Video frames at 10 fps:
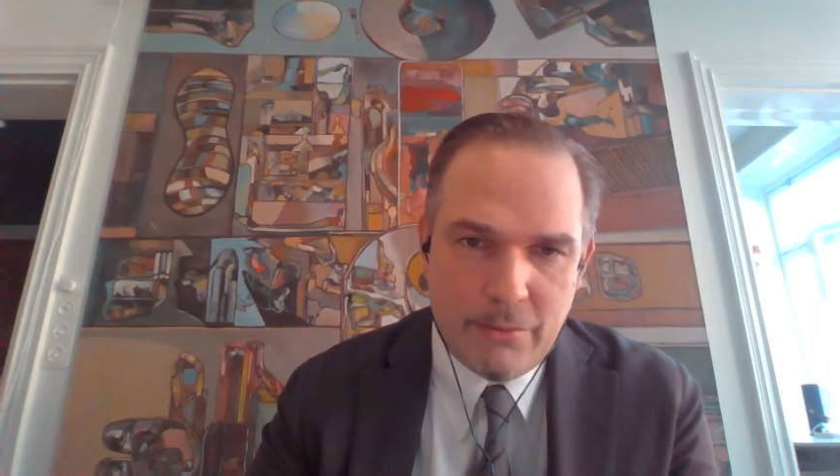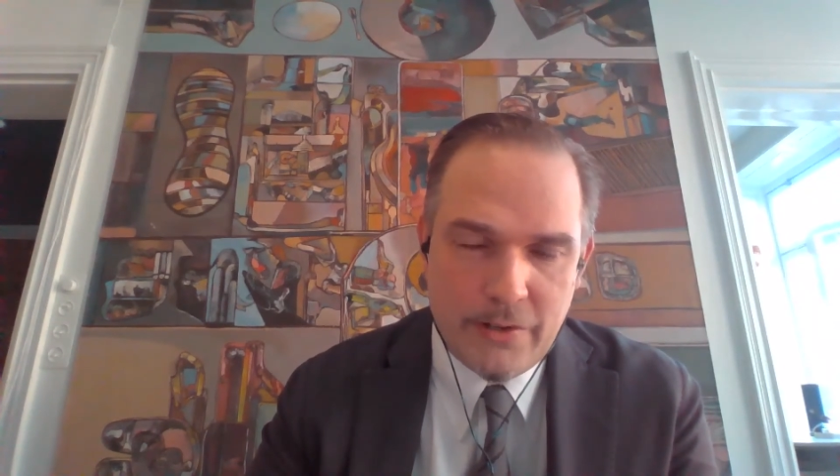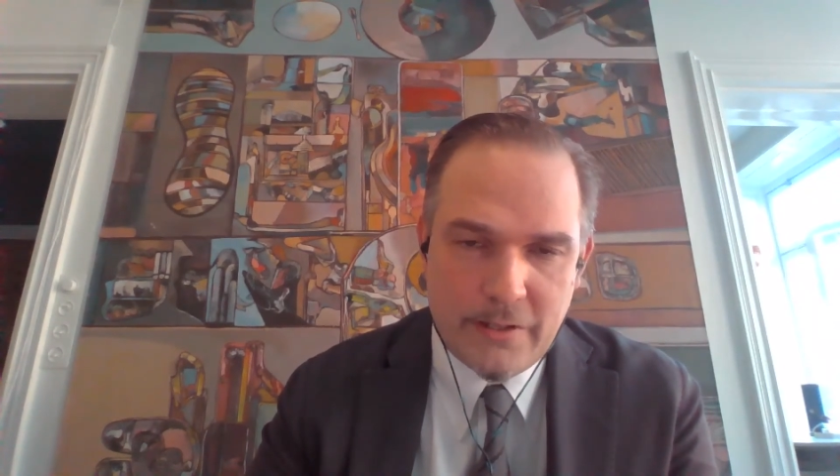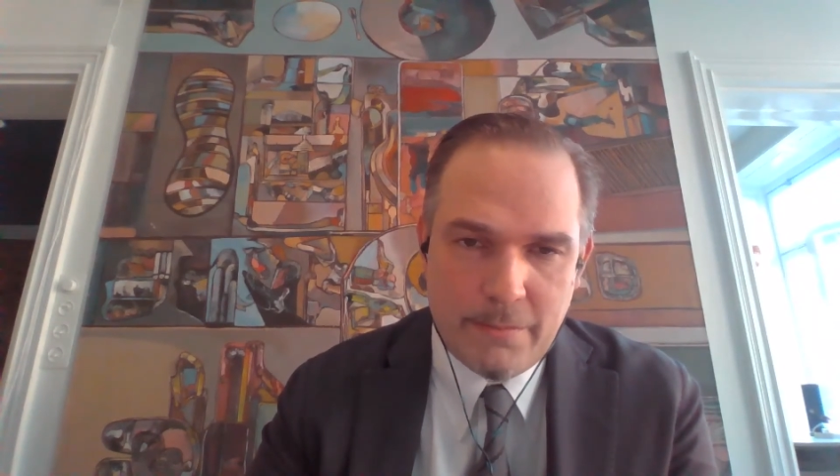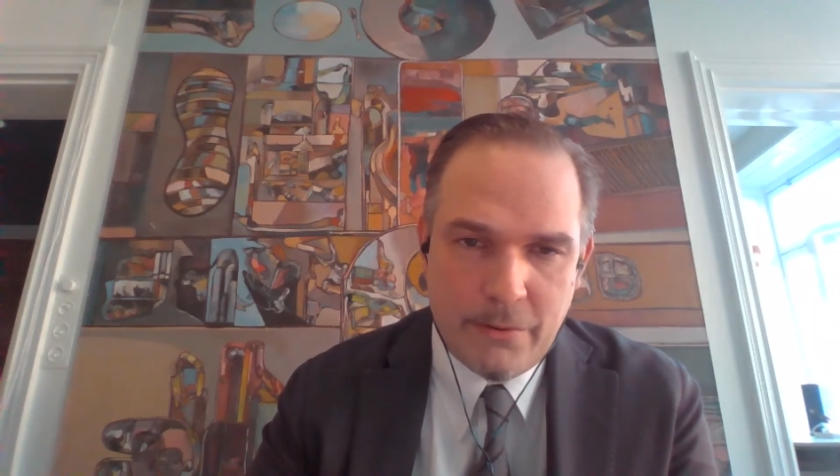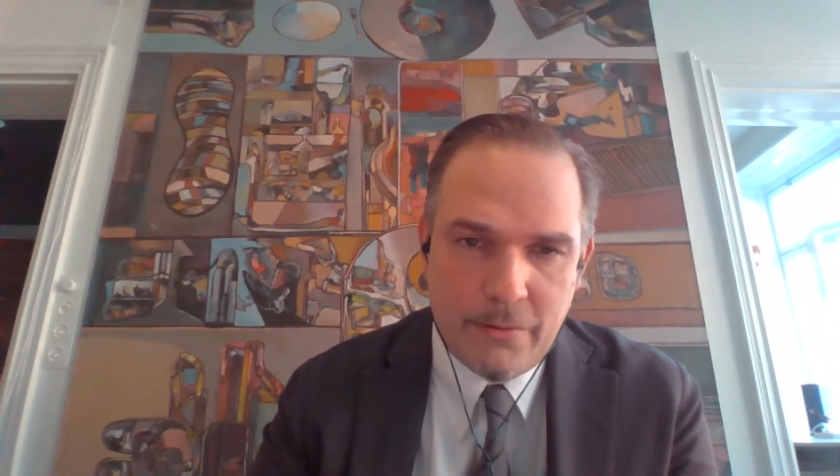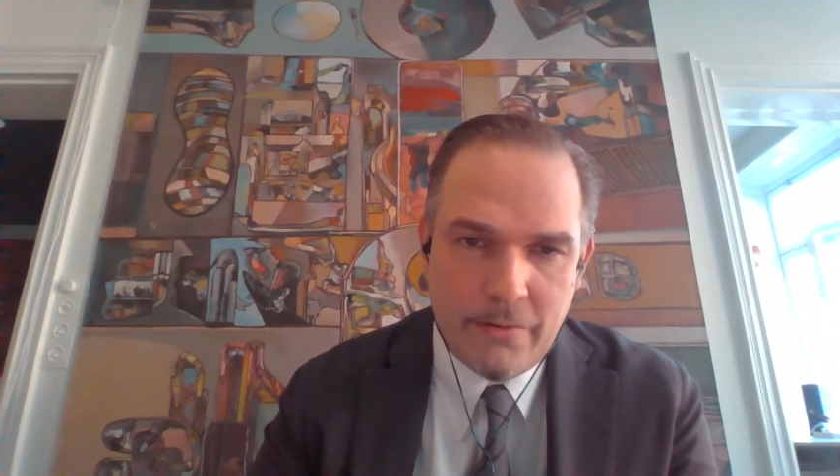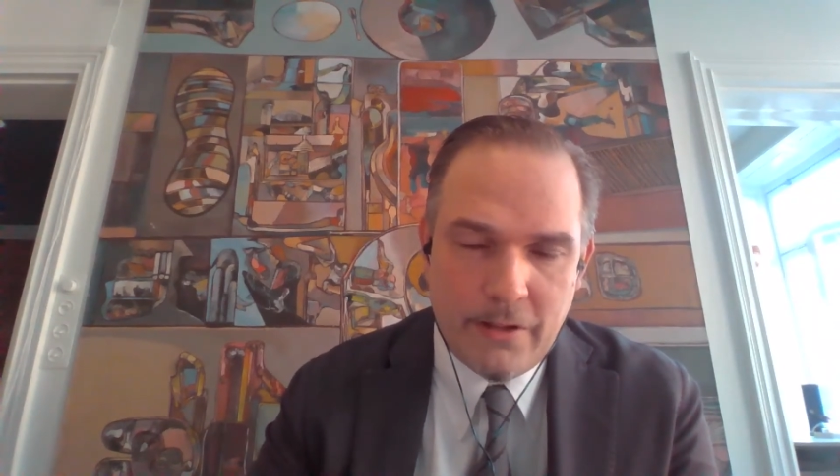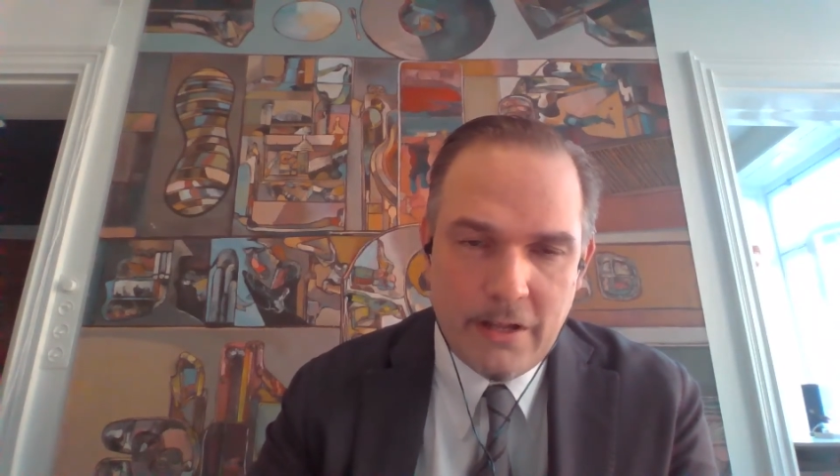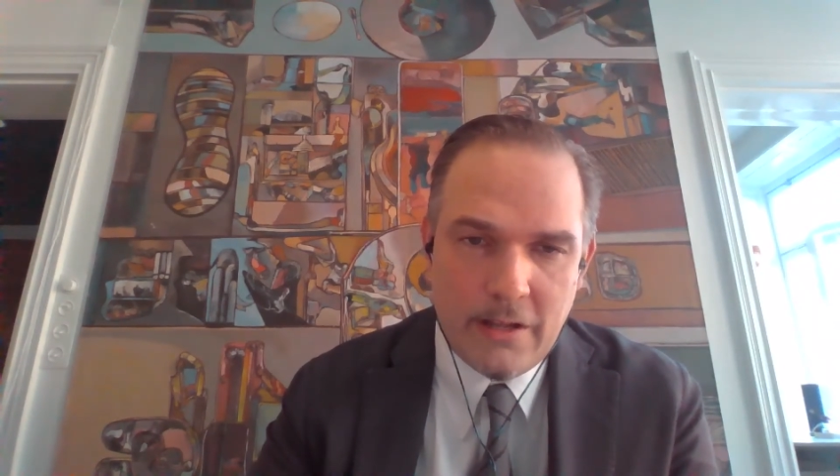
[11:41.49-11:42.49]
principle
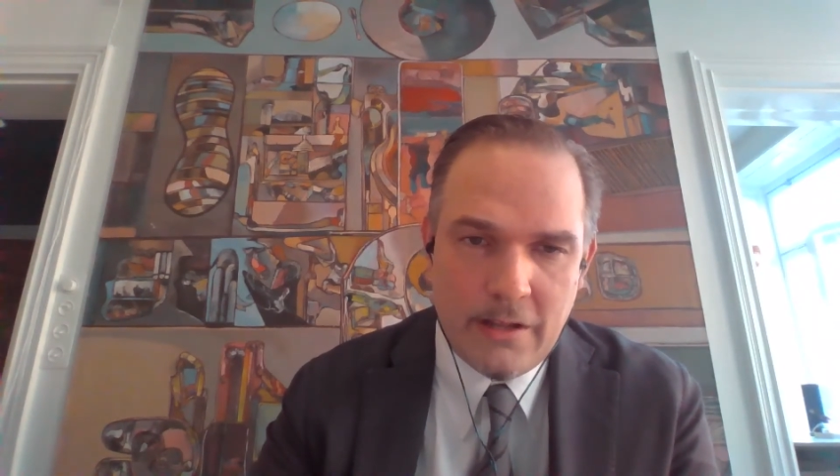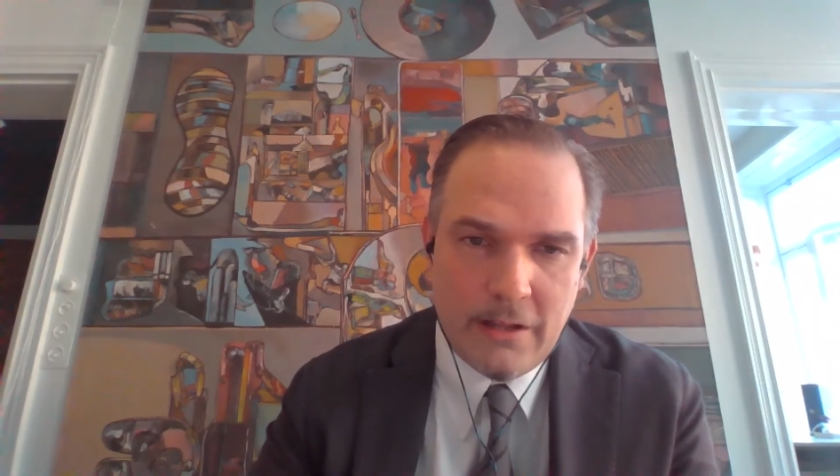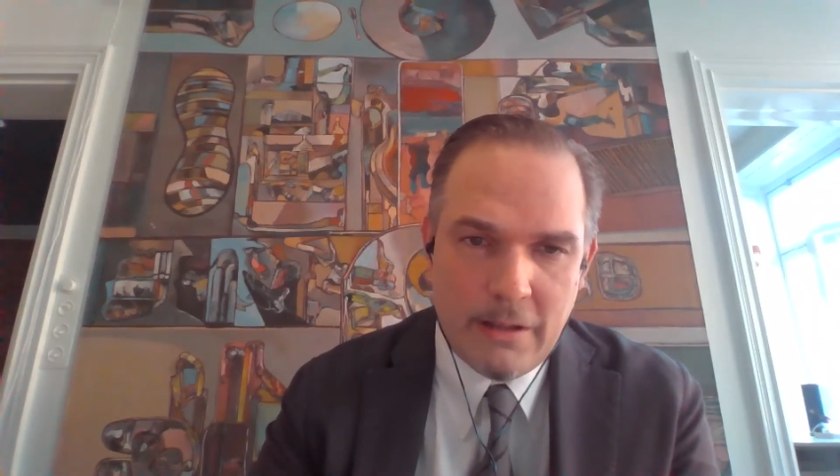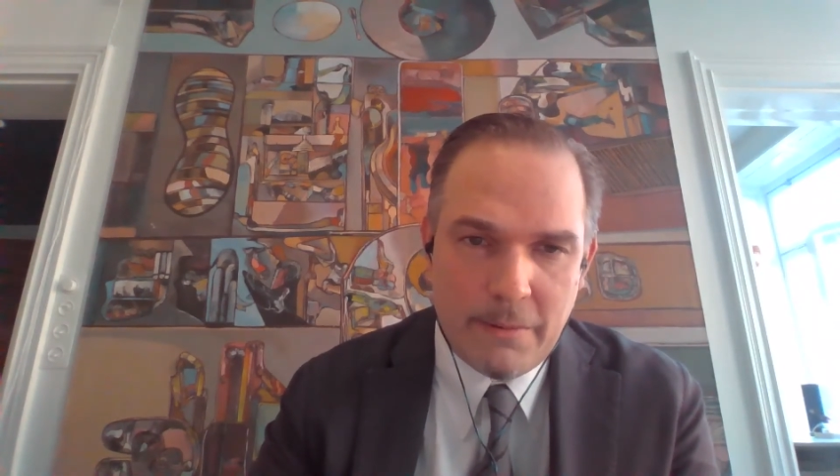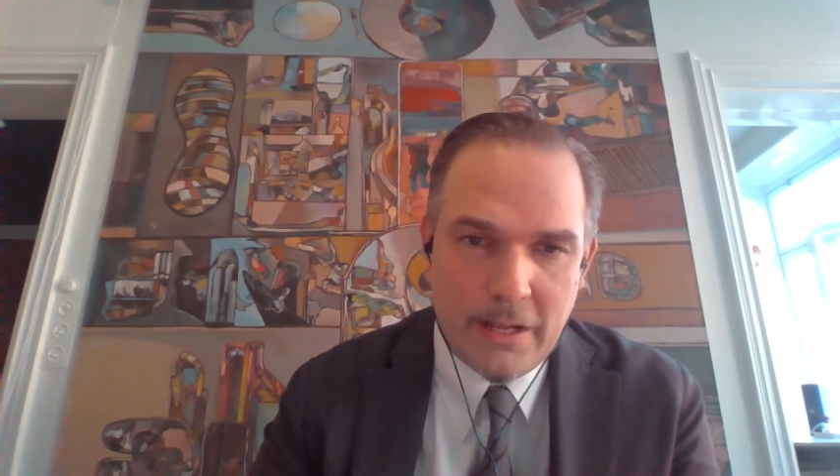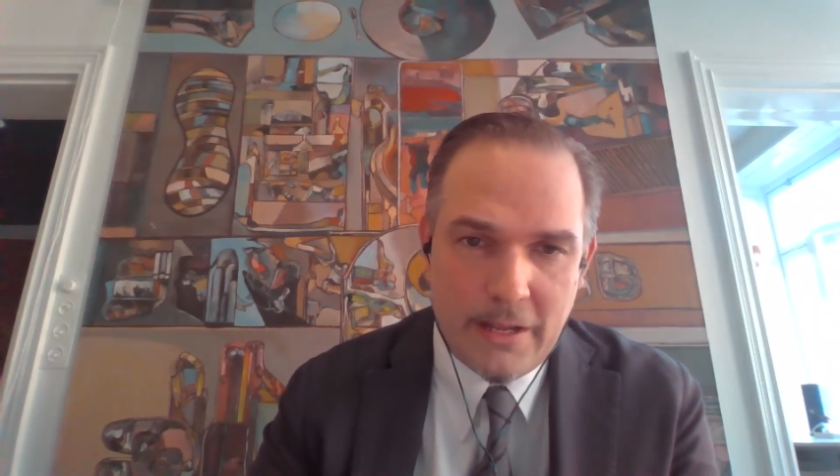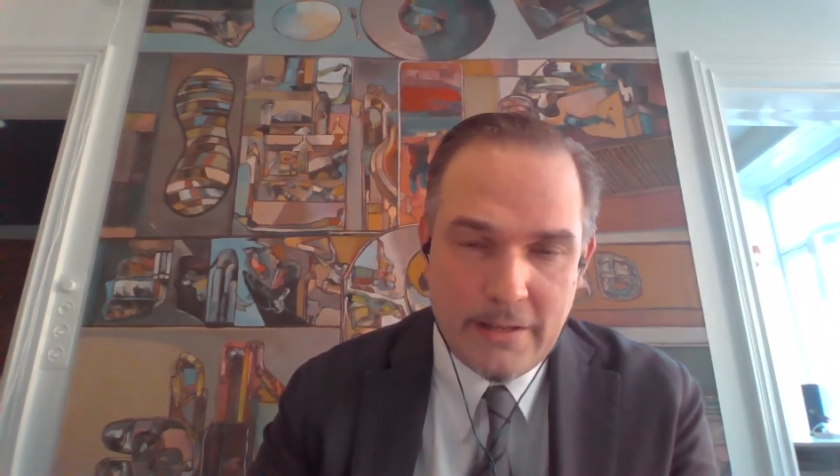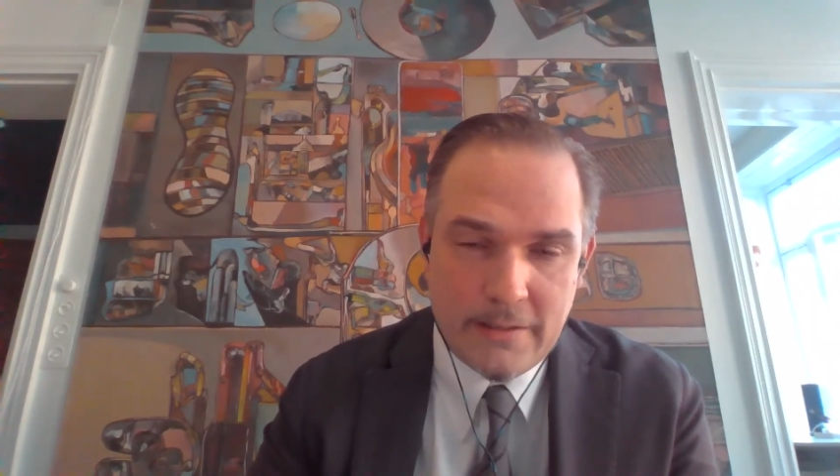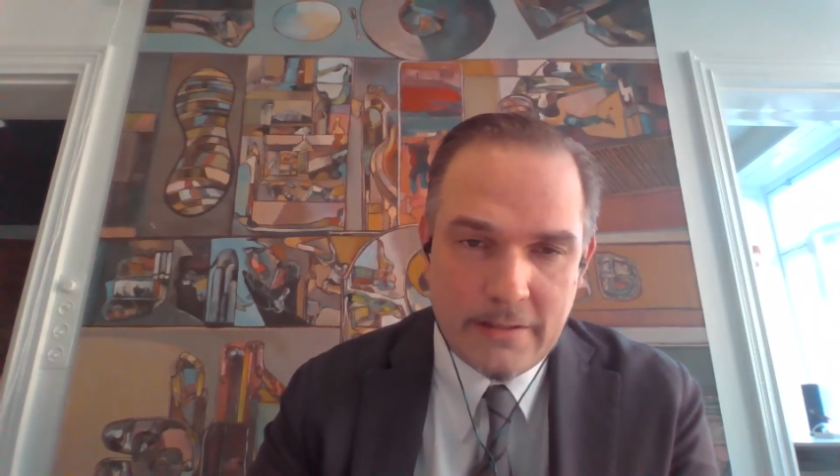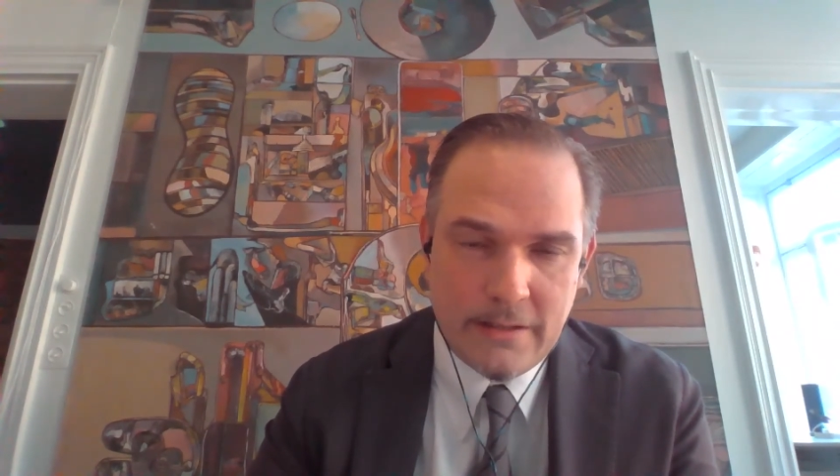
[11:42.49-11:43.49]

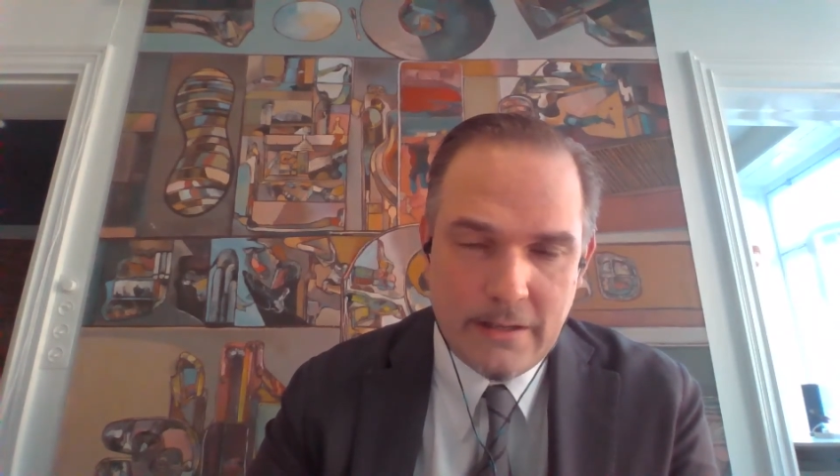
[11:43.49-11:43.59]
applies